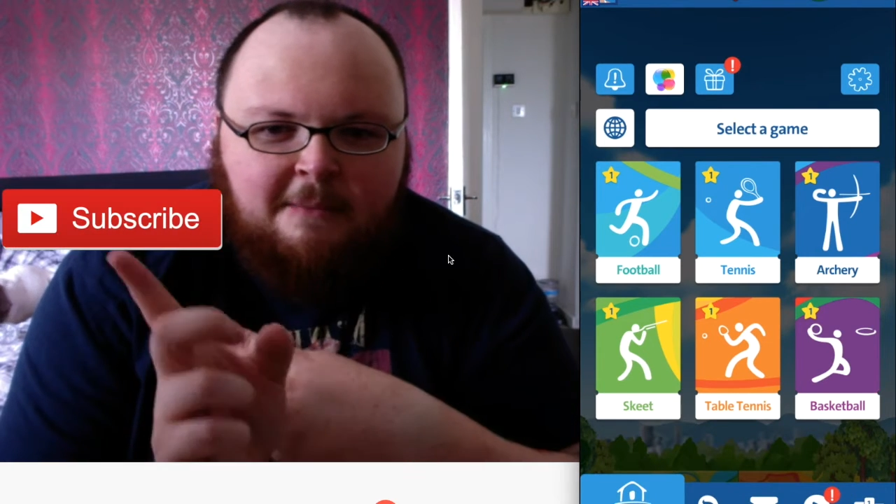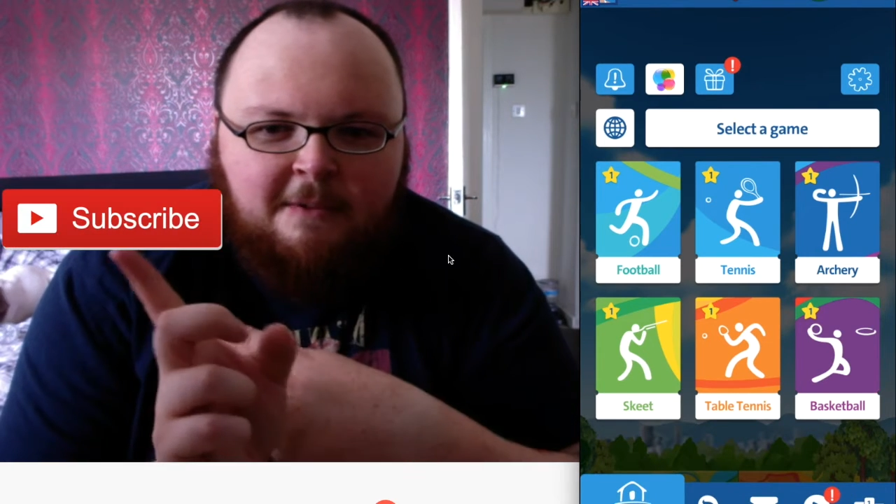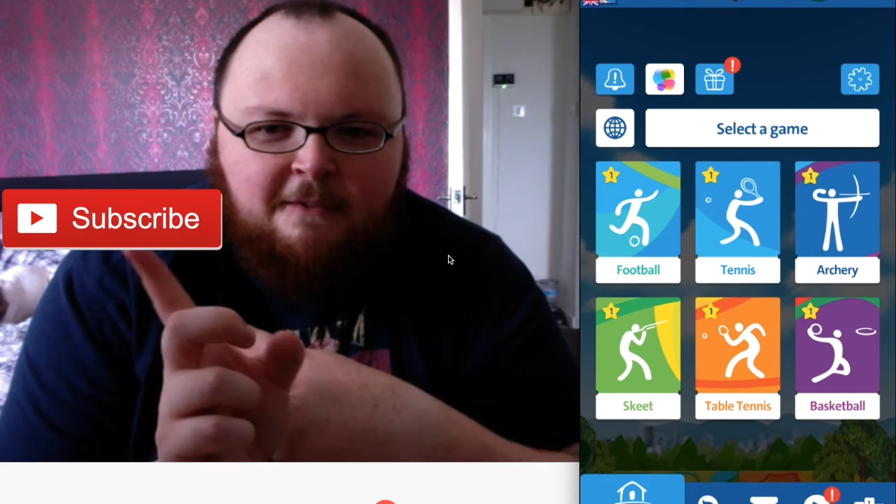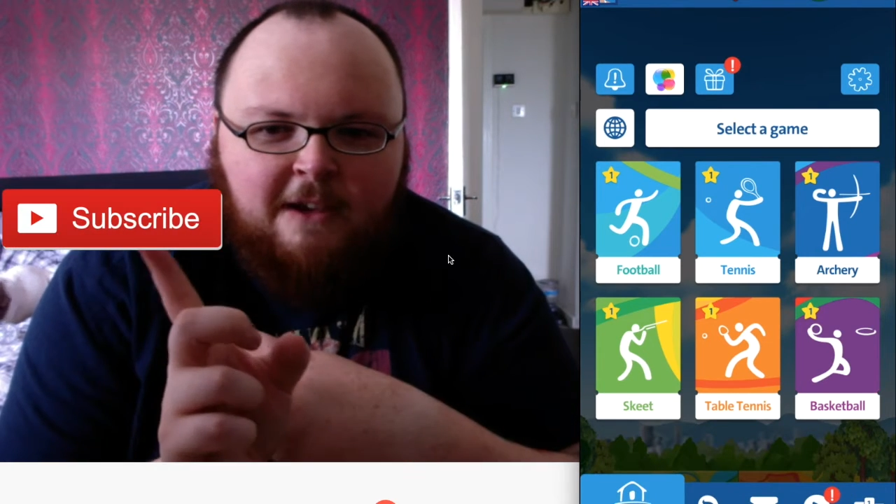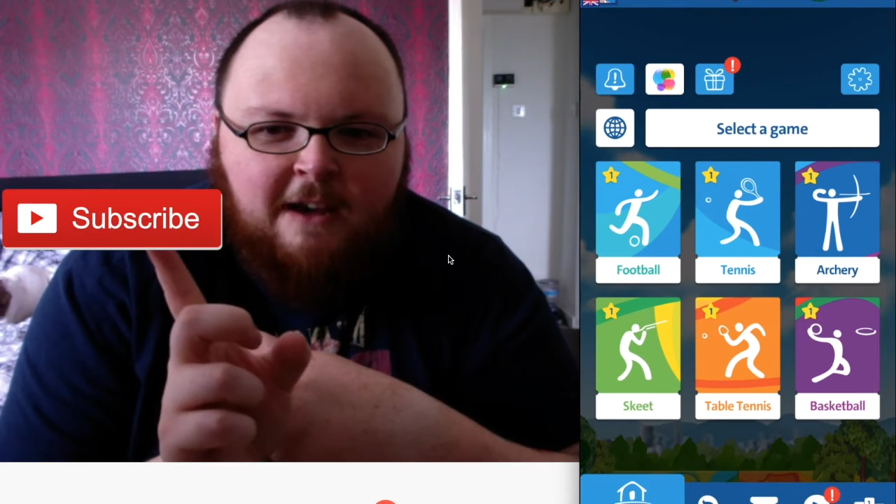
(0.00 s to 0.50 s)

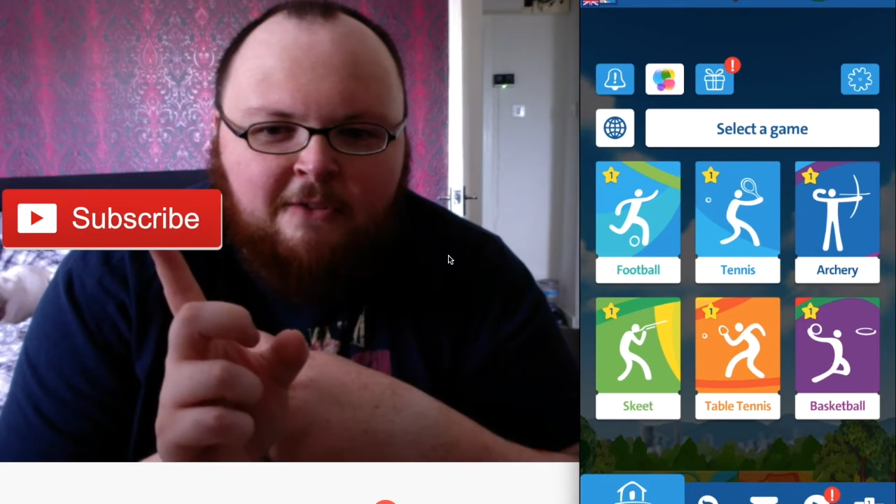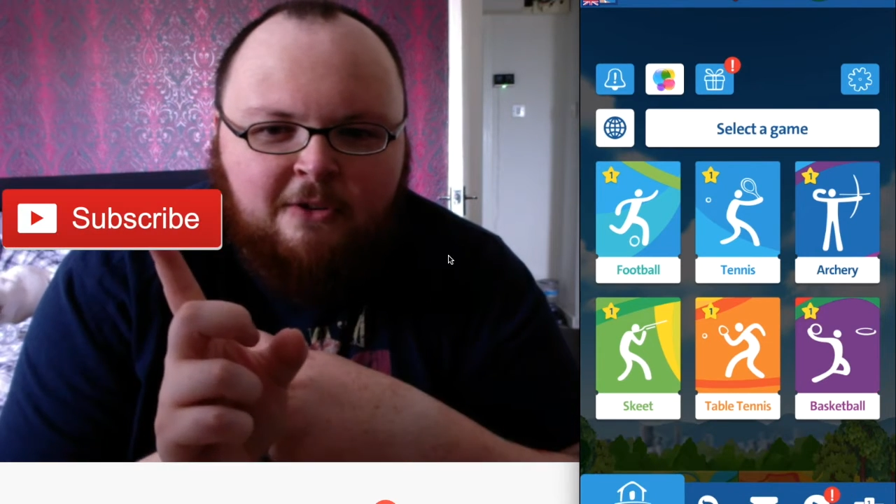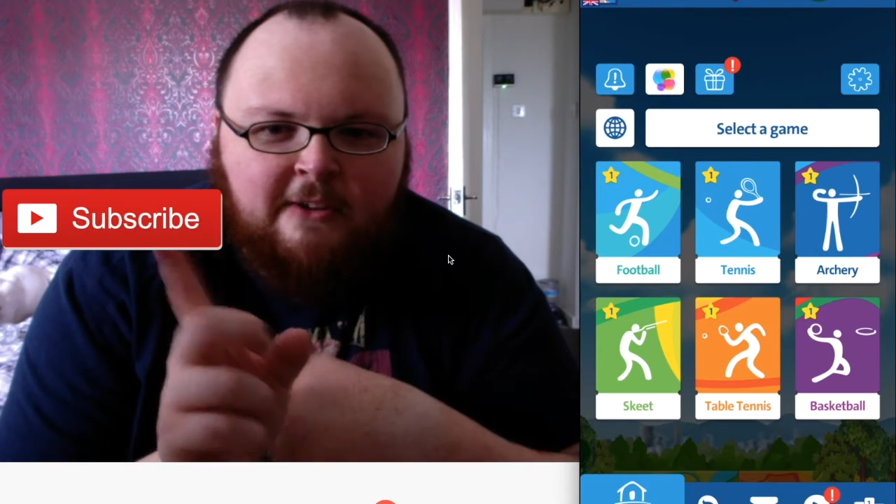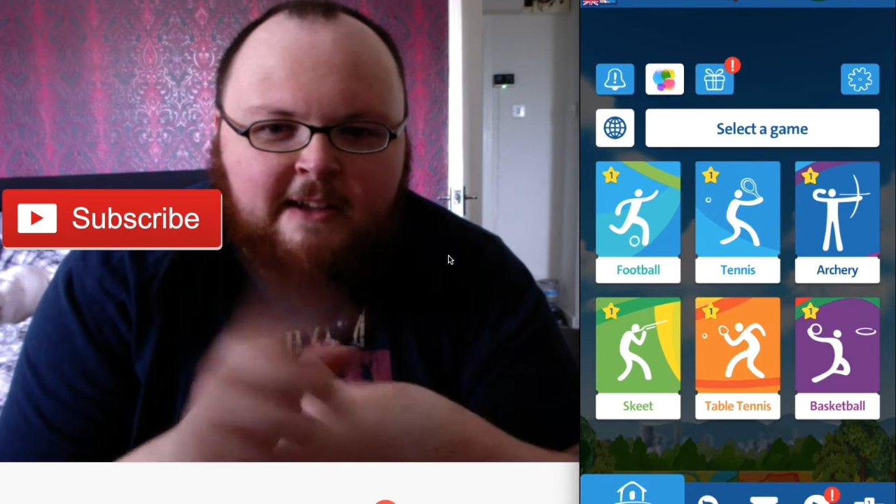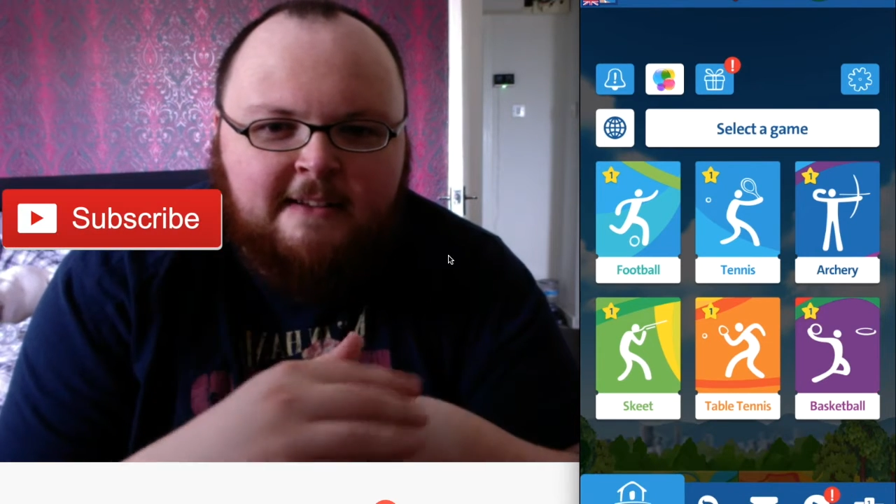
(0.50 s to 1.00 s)
if you haven't
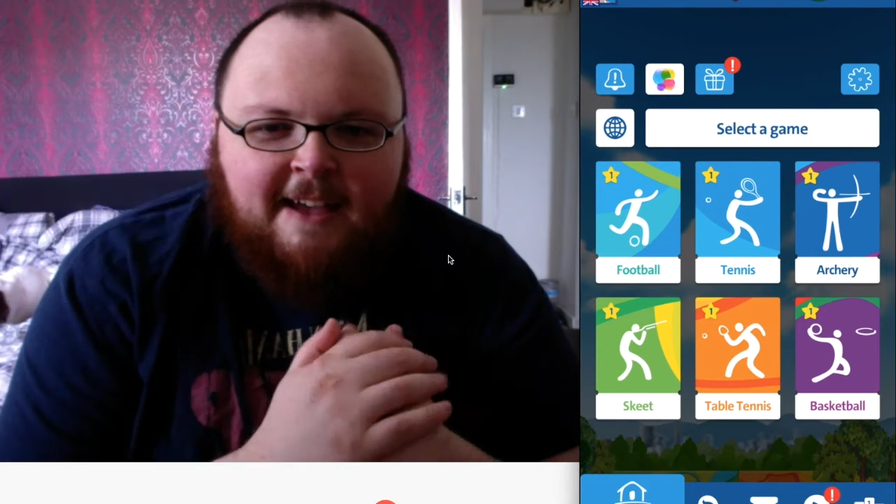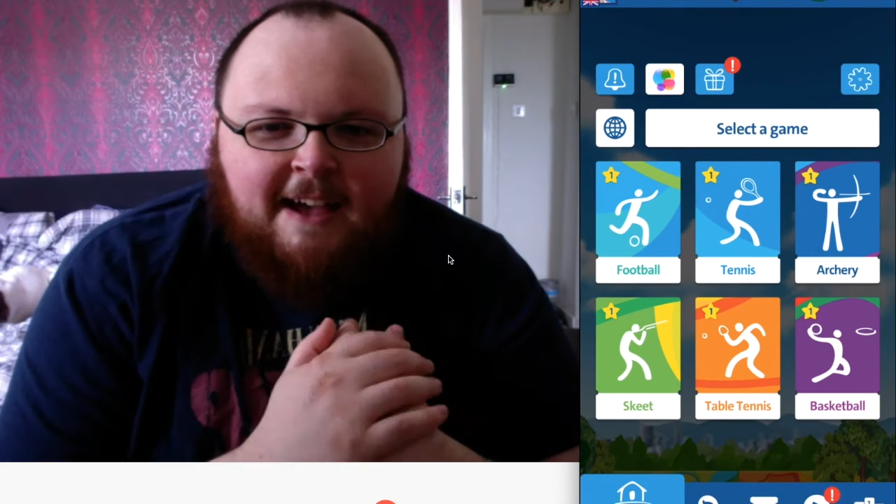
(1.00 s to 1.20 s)
already,